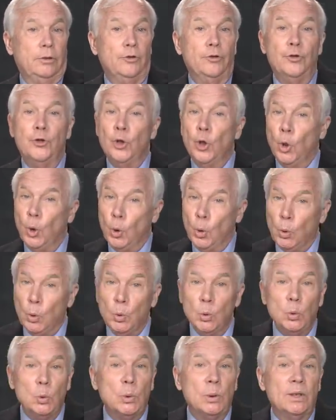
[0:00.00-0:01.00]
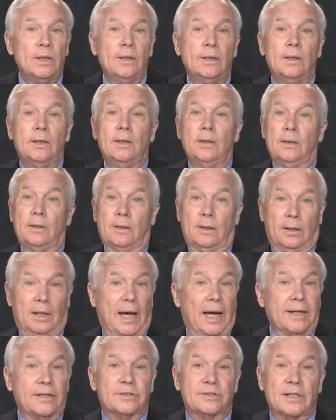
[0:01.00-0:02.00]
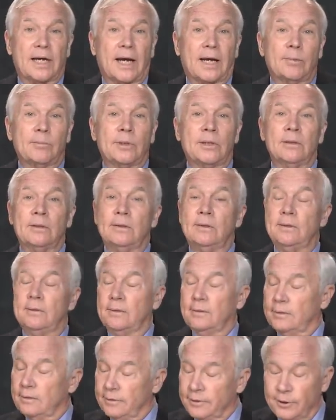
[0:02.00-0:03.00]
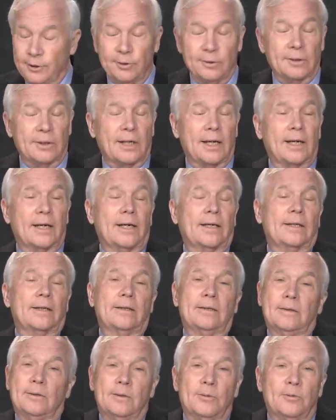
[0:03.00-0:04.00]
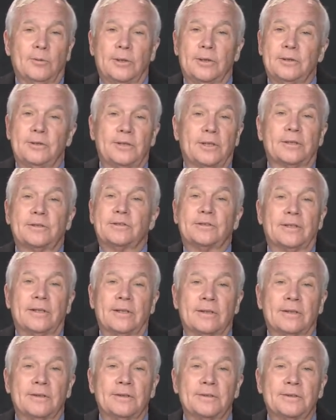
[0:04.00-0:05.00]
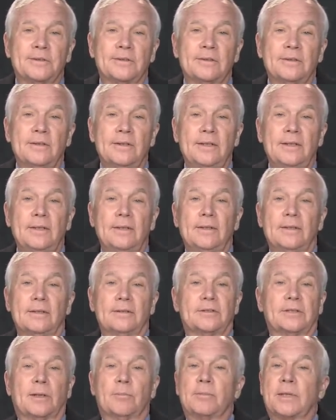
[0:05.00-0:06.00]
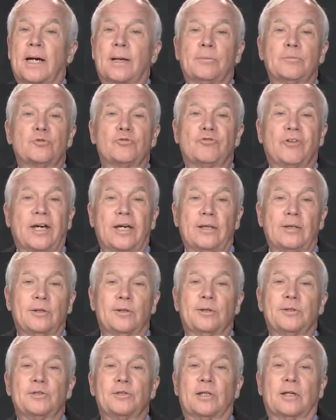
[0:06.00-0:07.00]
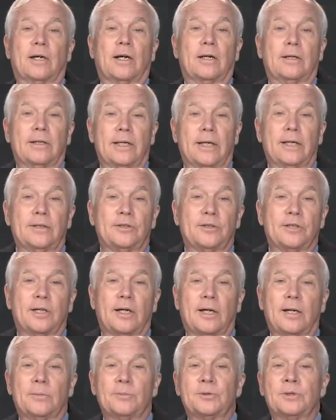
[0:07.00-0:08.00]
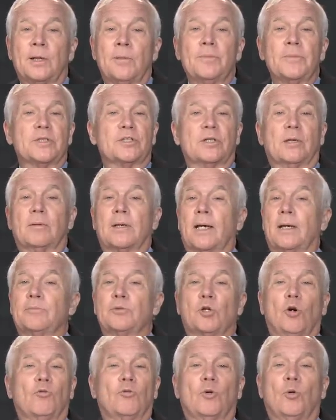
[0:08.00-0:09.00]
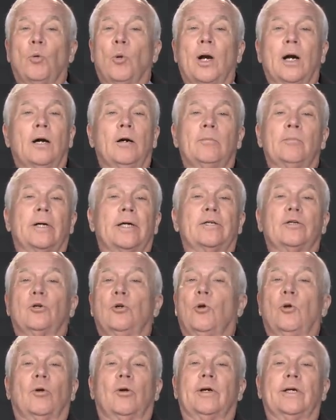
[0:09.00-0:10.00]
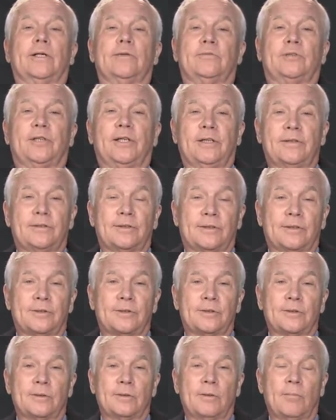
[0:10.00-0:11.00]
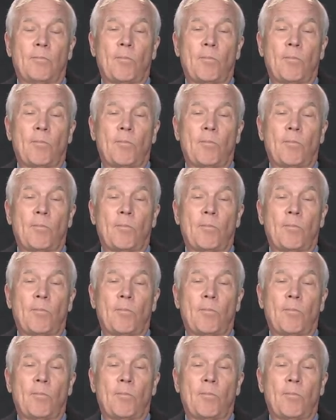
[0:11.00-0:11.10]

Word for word: No. Like Simon, you and I, we're just sinners. Sometimes failures at our day jobs, sometimes overwhelmed by the glory of Jesus.